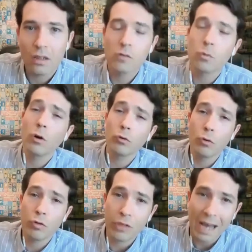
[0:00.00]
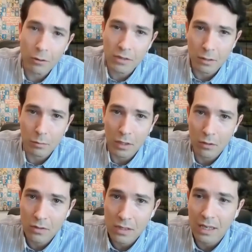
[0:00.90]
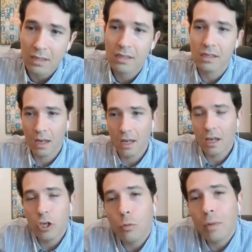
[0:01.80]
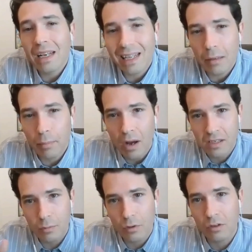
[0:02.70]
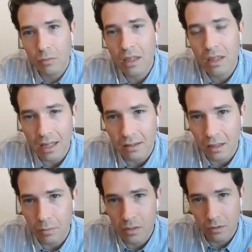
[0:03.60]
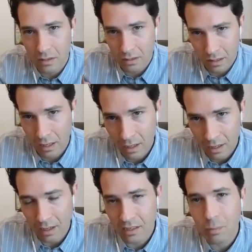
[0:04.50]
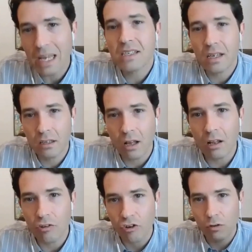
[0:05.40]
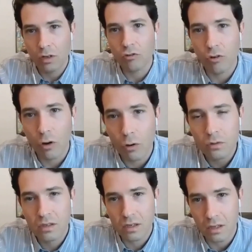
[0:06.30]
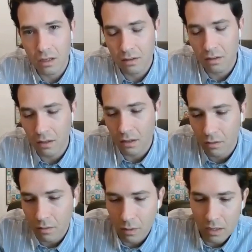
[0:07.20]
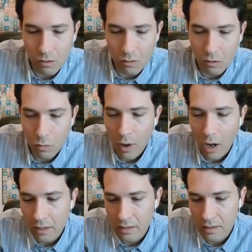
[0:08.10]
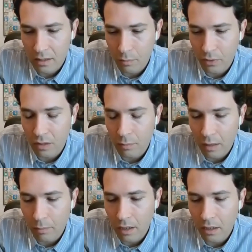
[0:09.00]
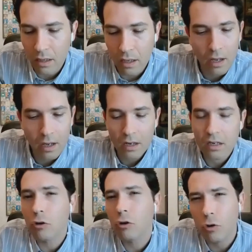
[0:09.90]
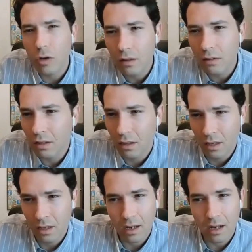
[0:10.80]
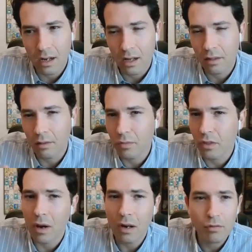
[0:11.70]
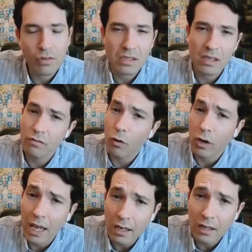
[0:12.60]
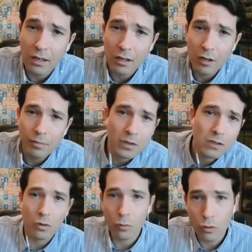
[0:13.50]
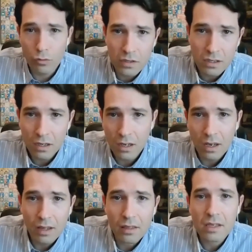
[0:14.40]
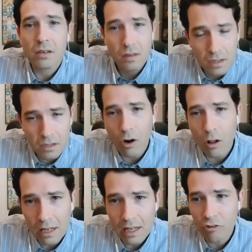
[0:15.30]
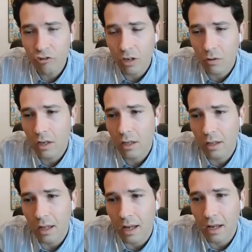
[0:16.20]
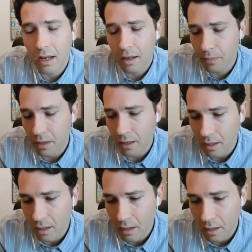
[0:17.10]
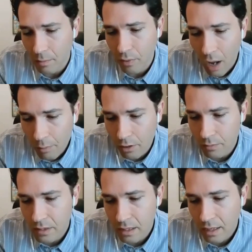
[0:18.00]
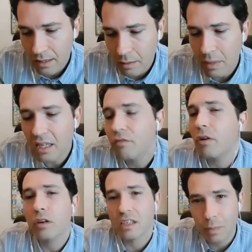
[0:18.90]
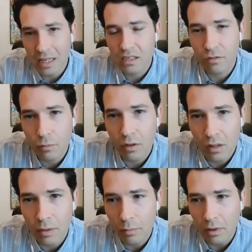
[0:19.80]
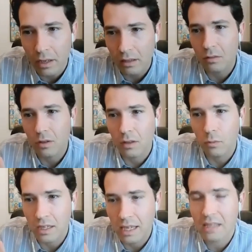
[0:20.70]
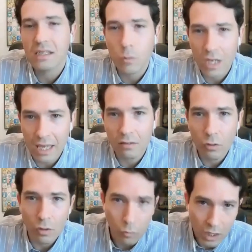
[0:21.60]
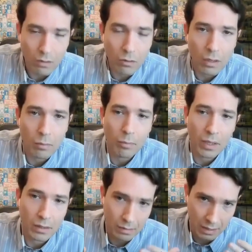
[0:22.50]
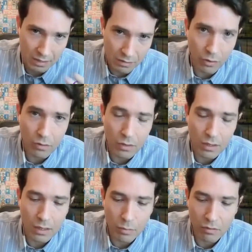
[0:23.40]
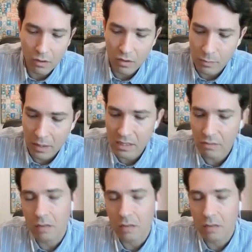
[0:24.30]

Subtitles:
This will go 2,000 meters. It's humanly impossible to be that deep. So it's space technology. You need drones right? You need robotics to put the pipeline. Near Crete, the bottom of the sea is volcanic, so it moves. These are all engineering problems that make it very expensive to build a pipeline. I can't say we can't do it. We can do it, but it's going to be very expensive.